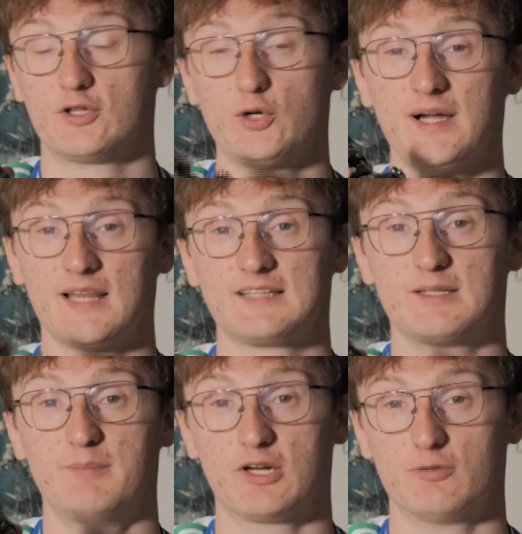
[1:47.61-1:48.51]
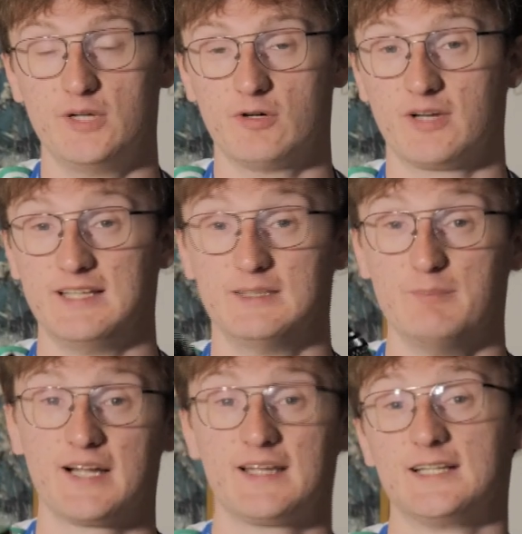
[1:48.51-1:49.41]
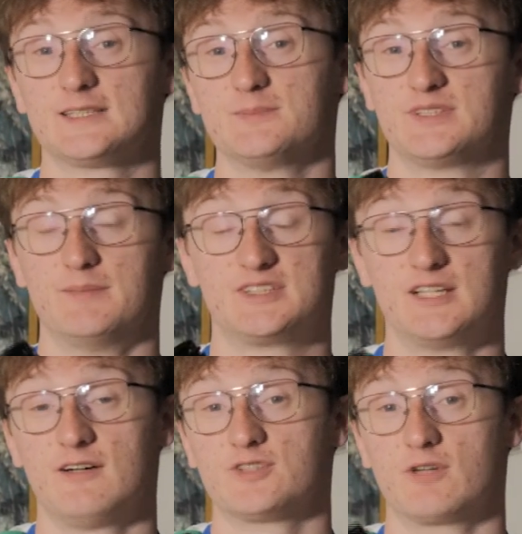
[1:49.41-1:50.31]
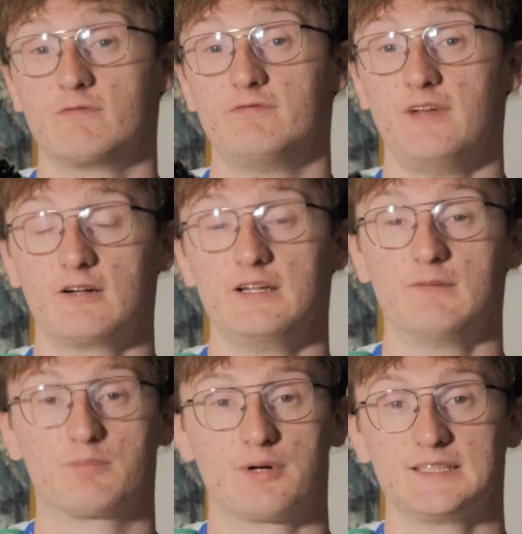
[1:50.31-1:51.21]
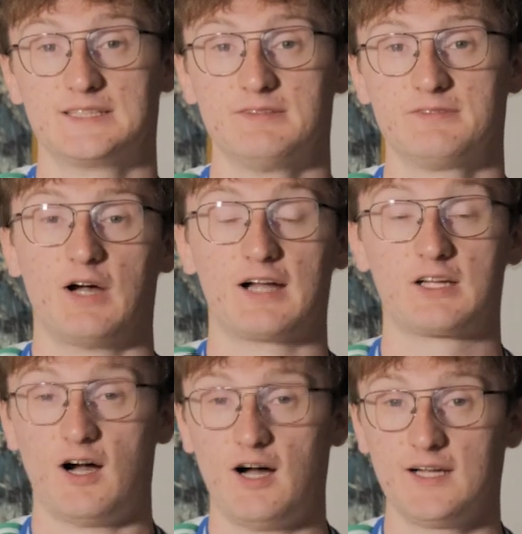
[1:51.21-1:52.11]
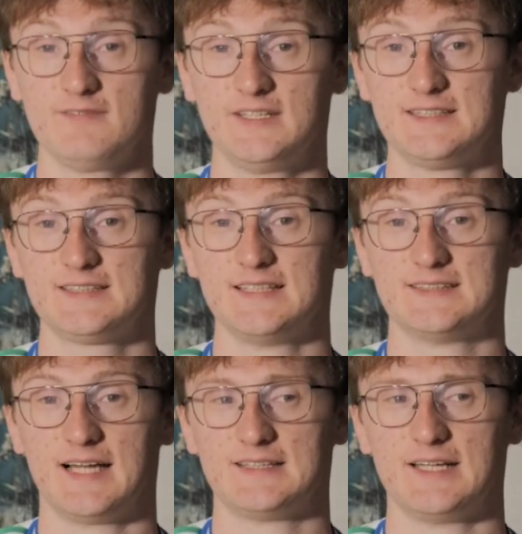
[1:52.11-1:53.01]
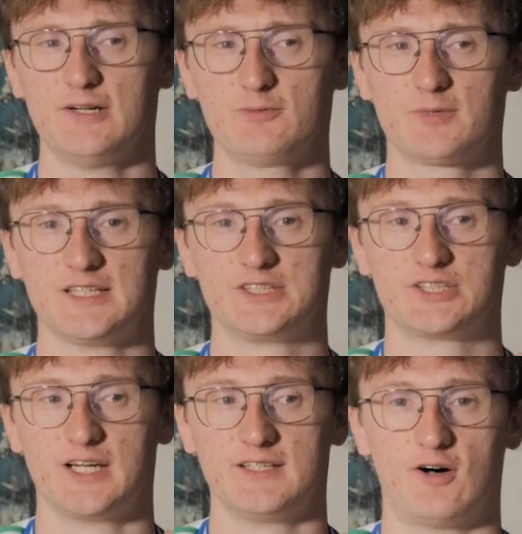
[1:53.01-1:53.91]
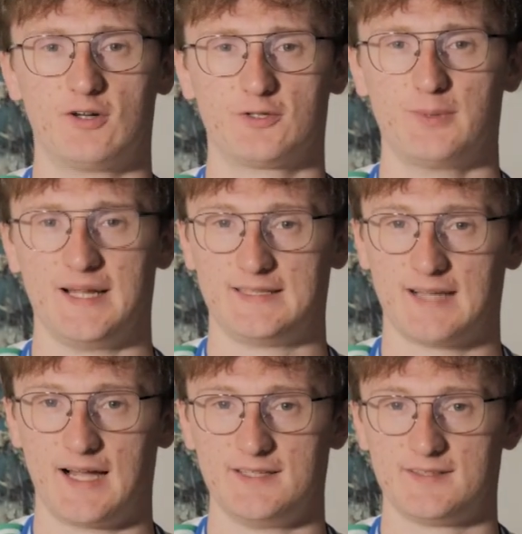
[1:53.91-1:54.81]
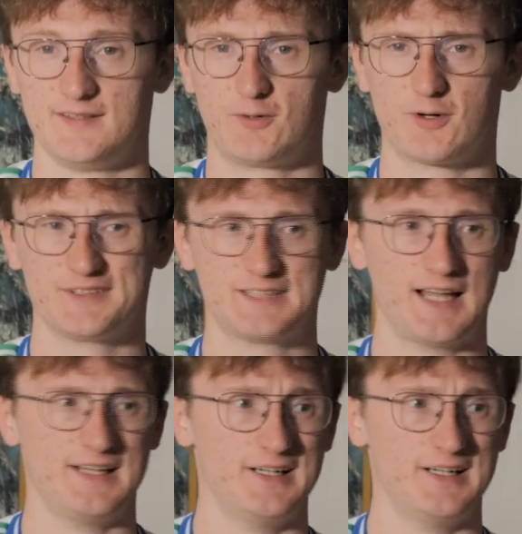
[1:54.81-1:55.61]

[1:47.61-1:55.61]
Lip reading: Although I like the metal build and the mechanisms themselves are very impressive, a con of this is that they don't really shut all the way tight or tight